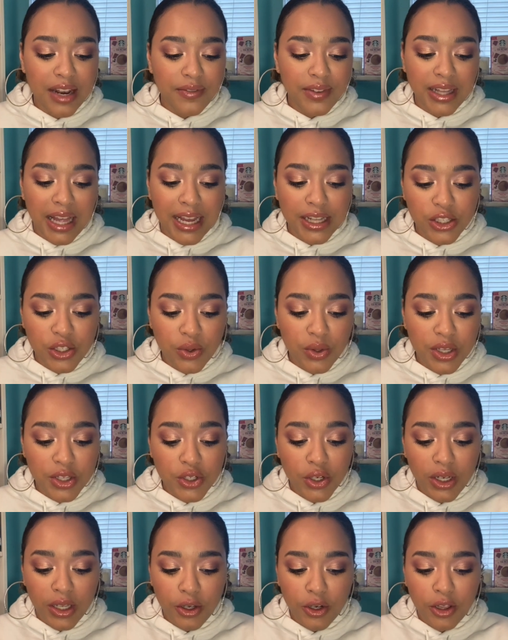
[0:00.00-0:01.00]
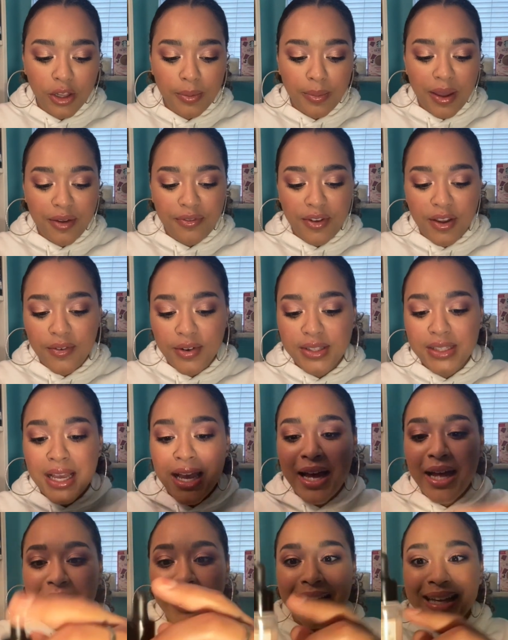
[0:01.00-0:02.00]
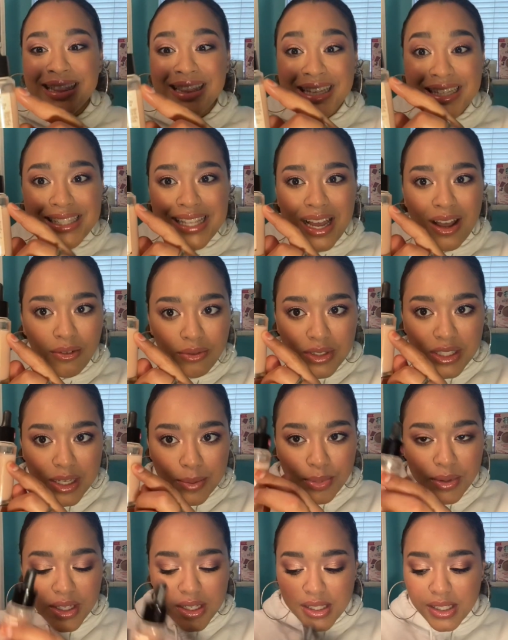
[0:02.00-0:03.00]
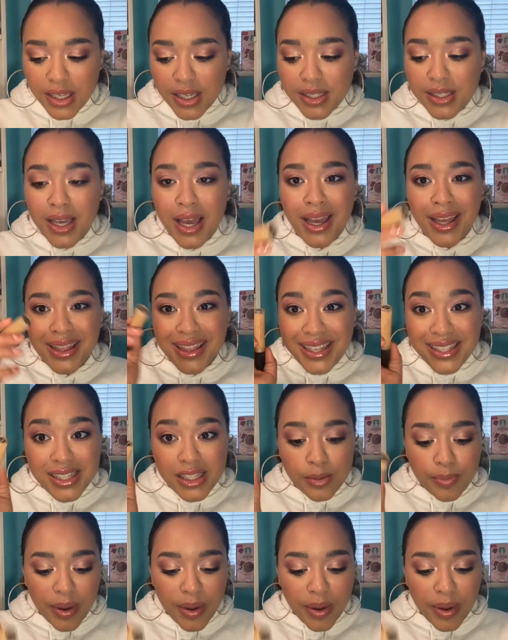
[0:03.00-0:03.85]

lie to you. These are literally my favorites. Like this, how deep this is. This is